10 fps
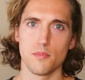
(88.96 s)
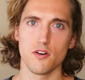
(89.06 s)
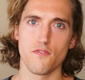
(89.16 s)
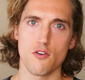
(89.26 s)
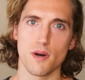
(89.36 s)

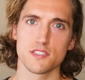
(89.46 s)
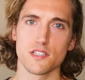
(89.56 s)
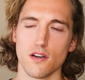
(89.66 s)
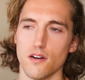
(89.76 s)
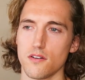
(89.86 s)
about 4 months
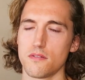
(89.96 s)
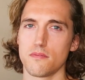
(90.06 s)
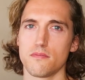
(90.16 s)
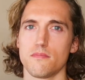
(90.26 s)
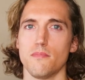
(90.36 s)
ago,
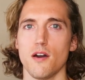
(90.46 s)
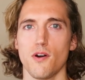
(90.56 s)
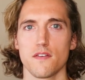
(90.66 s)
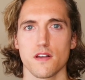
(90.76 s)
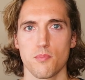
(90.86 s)
my
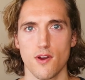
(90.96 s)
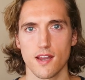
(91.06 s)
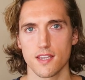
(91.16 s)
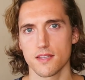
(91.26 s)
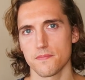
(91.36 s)
wife got
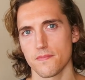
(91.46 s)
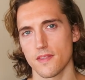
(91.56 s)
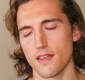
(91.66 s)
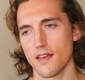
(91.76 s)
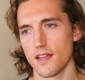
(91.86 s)

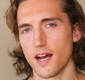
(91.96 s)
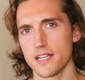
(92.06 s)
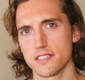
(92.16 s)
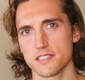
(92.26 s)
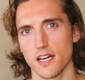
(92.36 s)
pregnant and I
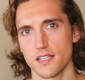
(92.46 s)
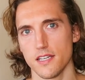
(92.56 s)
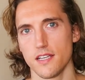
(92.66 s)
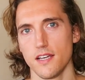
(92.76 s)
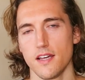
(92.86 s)

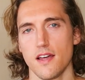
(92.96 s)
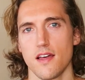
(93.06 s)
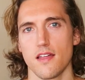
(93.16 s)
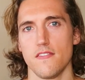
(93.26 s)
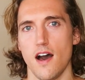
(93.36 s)
decided
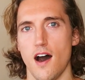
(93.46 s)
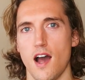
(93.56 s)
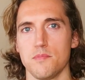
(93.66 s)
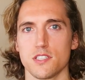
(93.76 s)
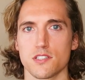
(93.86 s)
that
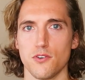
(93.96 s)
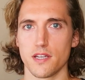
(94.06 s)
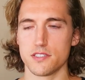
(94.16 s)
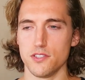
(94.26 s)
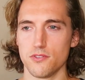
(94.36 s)
I'm just
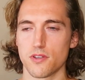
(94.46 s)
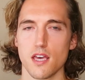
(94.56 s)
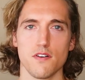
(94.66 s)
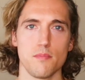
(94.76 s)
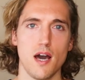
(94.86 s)
going to
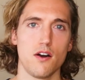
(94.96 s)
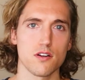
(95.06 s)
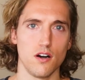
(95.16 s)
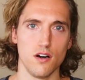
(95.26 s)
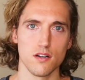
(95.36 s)
give up
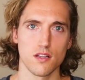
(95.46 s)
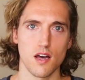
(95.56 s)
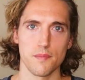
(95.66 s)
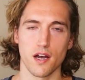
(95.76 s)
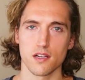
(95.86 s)
alcohol.
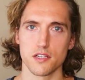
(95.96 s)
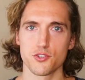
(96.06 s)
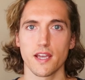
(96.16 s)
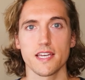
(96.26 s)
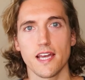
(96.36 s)
I'm not going to
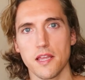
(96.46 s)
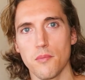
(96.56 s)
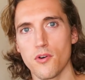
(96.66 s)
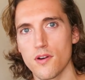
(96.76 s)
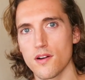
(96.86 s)
drink it
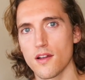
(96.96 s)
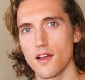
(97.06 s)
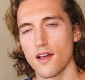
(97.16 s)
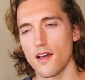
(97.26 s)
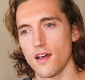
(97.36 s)

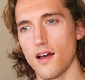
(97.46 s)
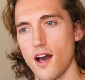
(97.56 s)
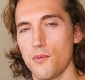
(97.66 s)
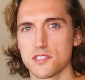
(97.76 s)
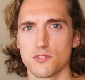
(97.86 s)
anymore.
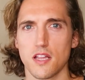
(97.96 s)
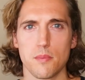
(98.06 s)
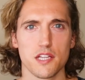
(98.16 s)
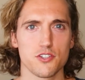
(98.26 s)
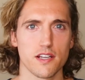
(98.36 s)
I wasn't really a
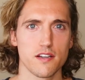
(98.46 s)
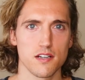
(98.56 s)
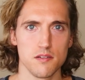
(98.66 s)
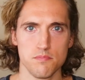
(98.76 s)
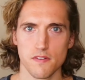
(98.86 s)
big
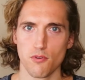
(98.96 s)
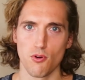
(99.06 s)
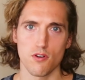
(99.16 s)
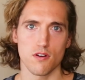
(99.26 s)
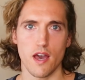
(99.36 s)
drinker
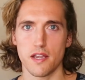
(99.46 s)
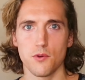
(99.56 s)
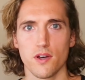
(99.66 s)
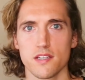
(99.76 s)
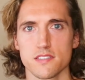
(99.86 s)
before
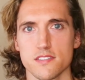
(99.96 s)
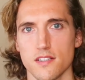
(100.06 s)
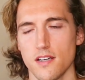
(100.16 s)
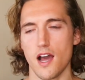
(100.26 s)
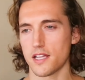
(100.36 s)
anyways.
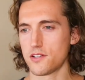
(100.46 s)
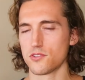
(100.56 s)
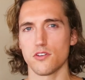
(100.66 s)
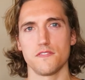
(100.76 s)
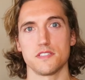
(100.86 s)
I don't
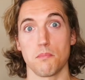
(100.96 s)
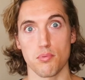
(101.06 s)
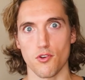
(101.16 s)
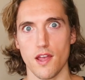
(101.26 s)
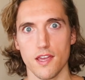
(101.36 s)
know if it's a
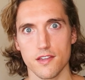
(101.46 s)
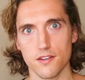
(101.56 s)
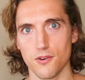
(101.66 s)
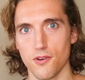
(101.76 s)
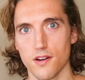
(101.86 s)

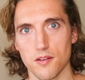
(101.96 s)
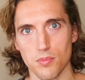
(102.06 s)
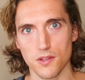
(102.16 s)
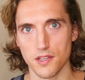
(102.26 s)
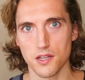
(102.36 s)
break or
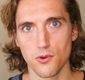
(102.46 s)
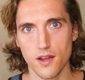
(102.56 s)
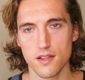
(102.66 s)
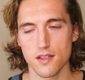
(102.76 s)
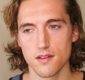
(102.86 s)
completely
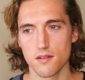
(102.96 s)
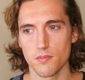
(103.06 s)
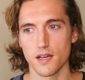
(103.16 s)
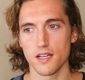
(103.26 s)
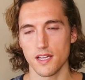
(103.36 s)
quit,
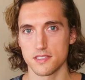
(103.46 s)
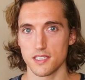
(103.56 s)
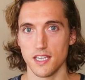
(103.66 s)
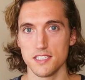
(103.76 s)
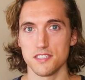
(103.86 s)
but
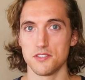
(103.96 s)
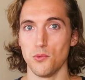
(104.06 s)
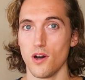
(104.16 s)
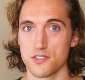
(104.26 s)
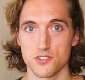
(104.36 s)
it's easy to
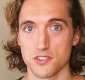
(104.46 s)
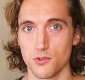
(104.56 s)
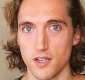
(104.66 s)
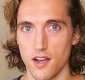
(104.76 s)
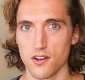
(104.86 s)
want to just
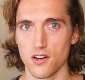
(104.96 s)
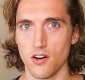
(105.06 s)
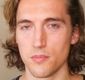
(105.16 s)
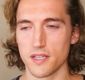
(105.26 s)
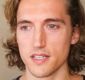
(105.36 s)
quit
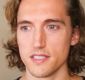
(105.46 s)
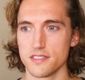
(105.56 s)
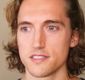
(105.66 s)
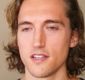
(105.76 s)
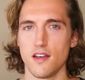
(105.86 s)
alcohol
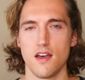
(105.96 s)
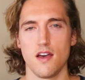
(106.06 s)
because